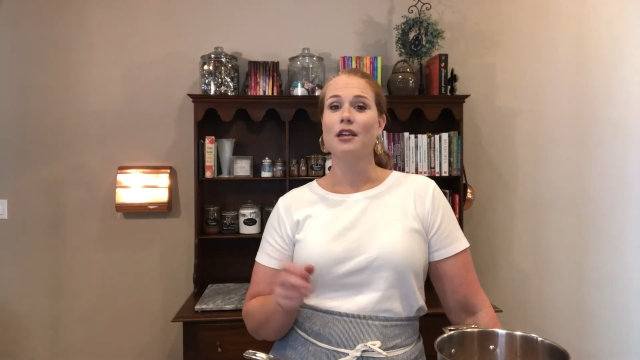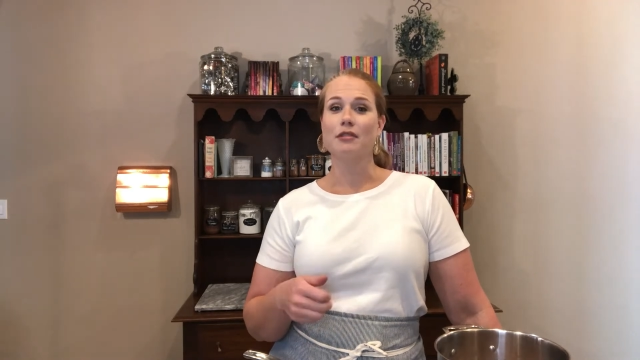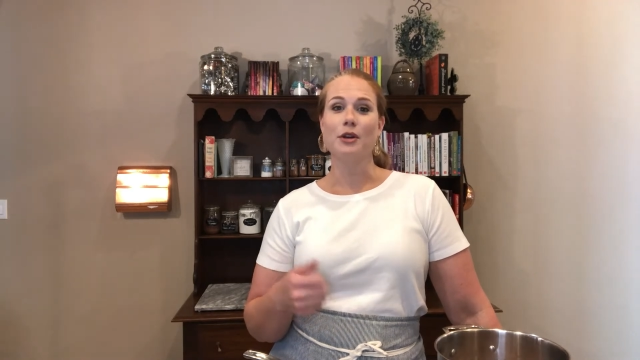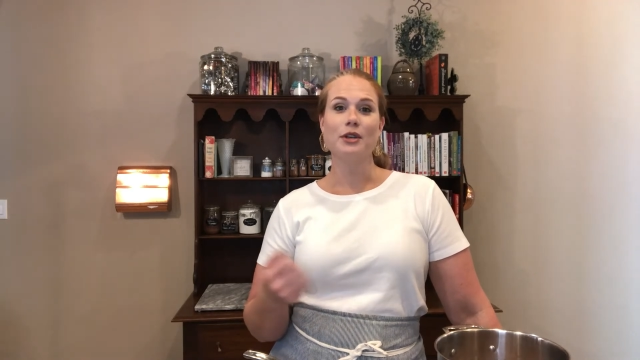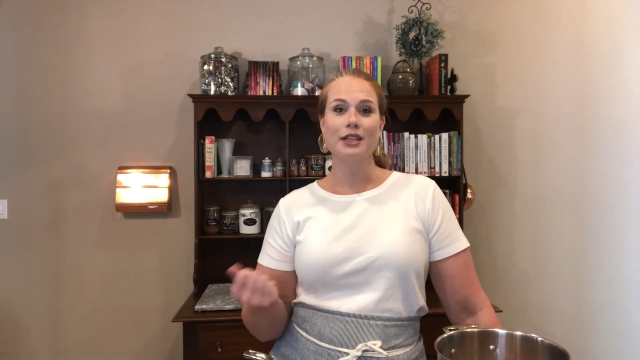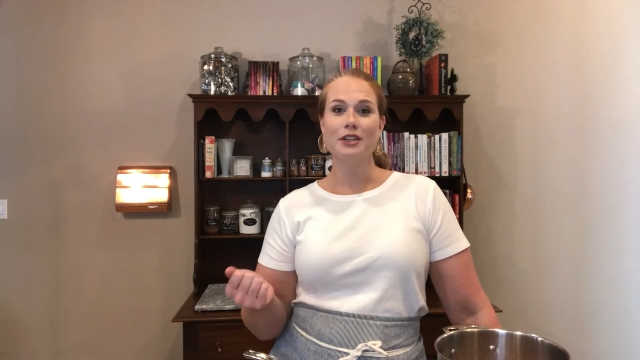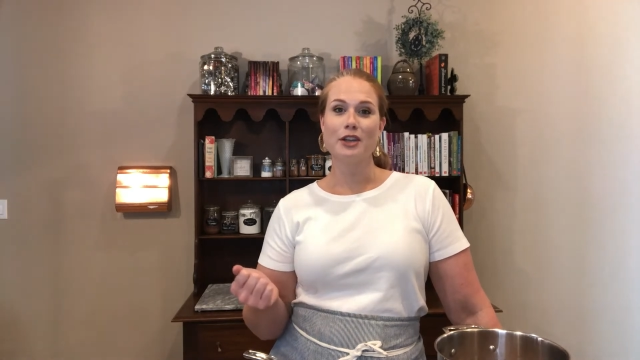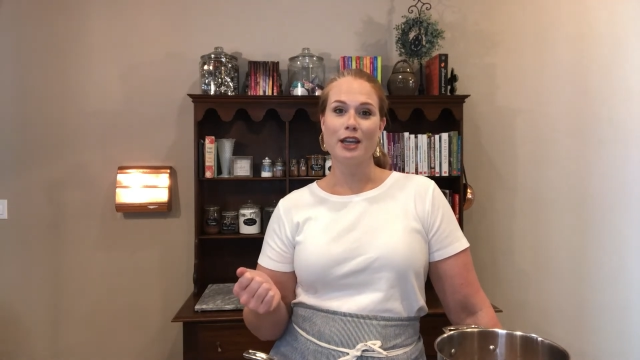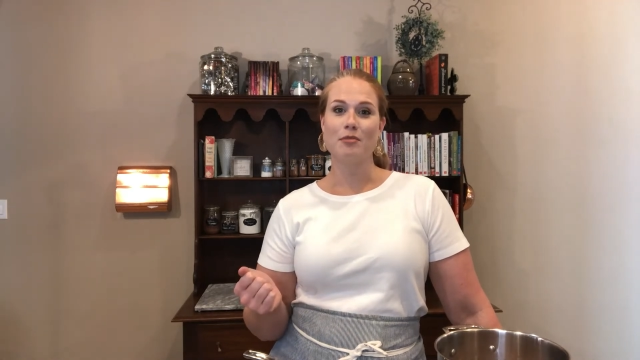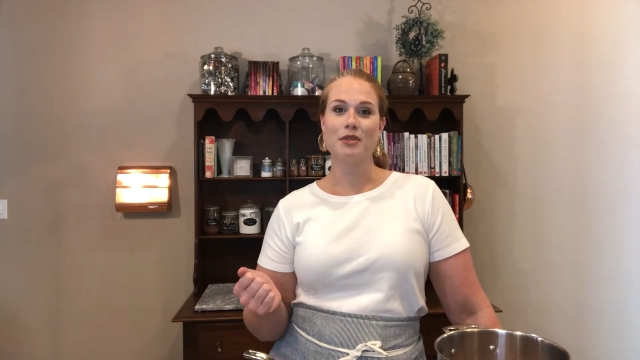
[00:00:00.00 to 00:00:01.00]
throw it in your
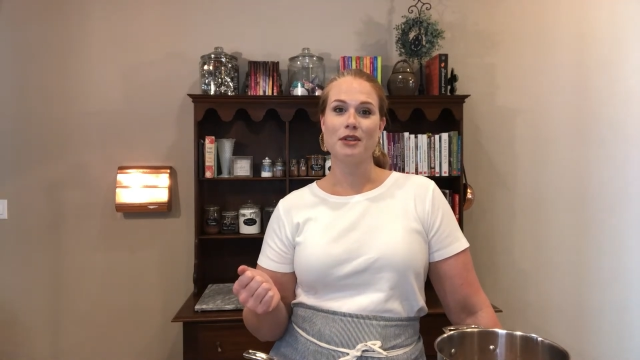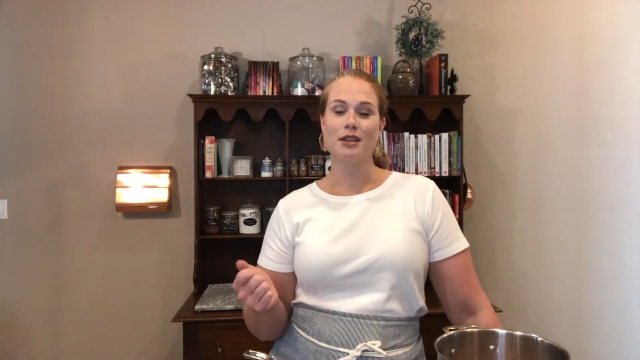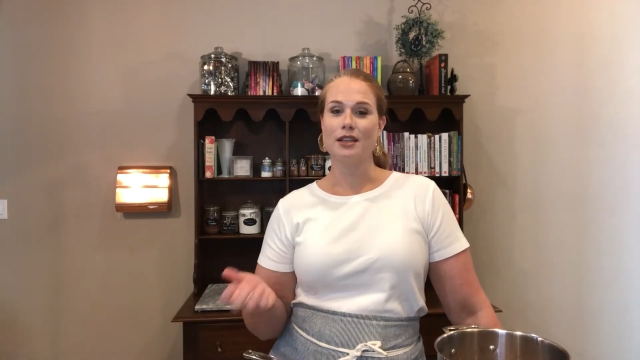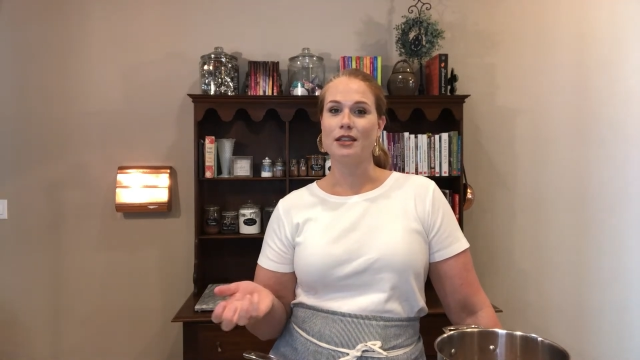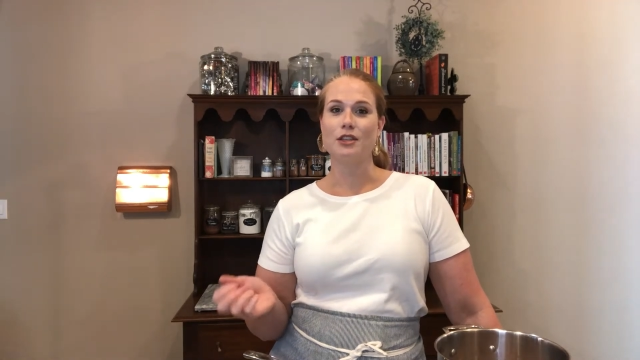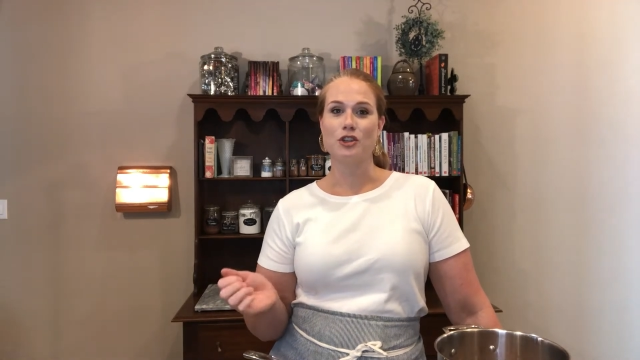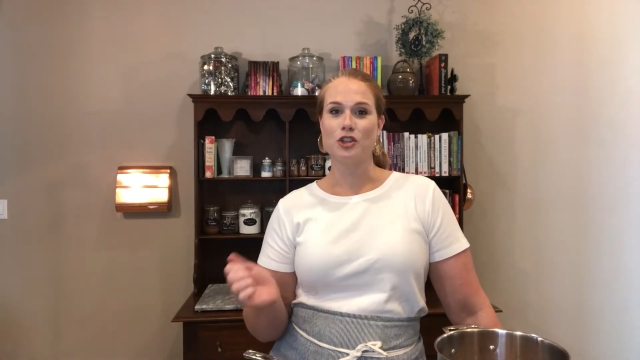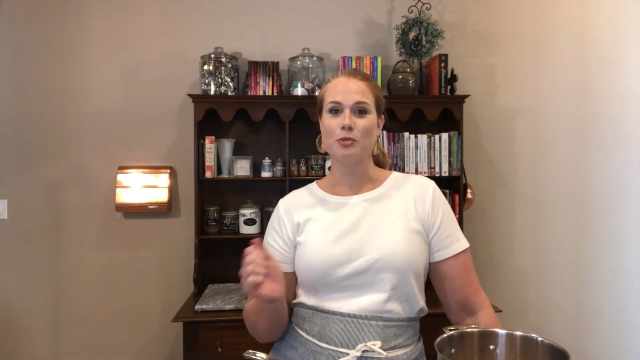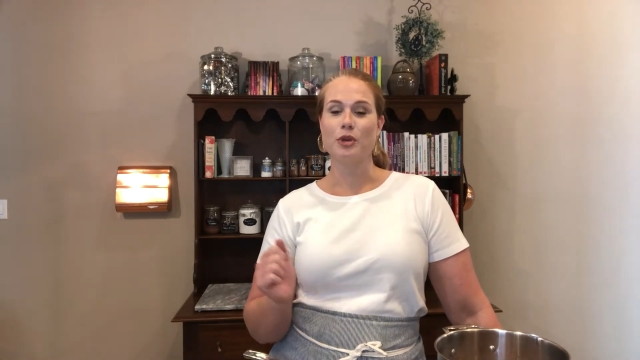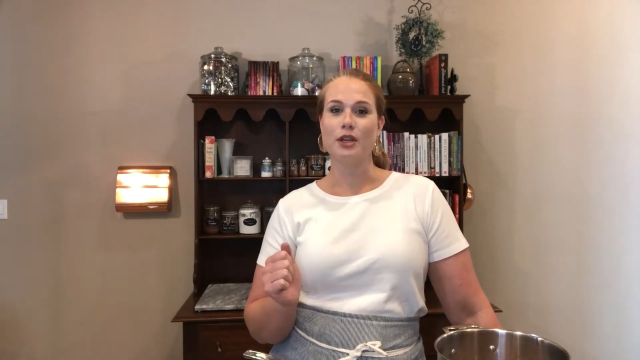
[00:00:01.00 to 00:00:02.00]
hamper, and then you're
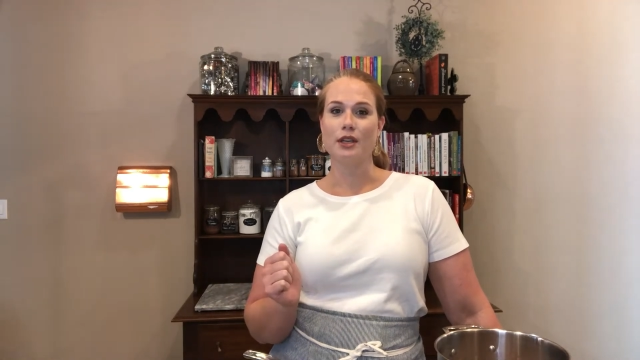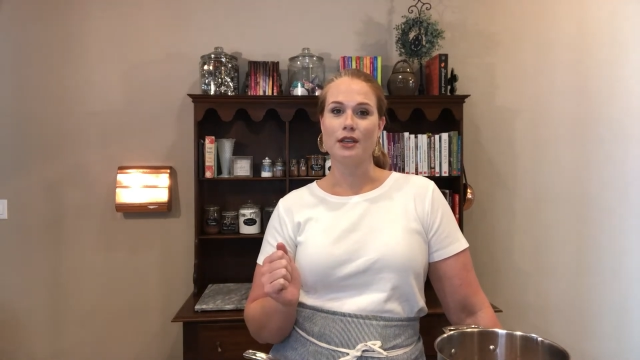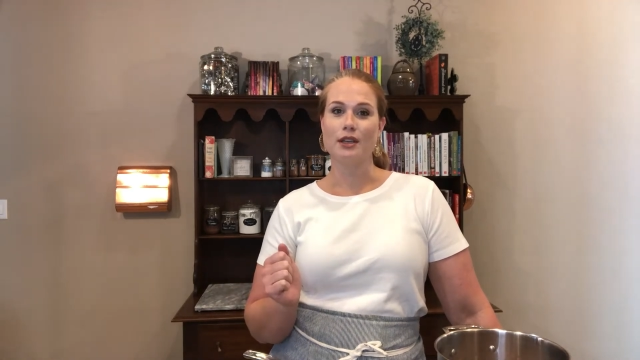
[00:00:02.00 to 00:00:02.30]
just putting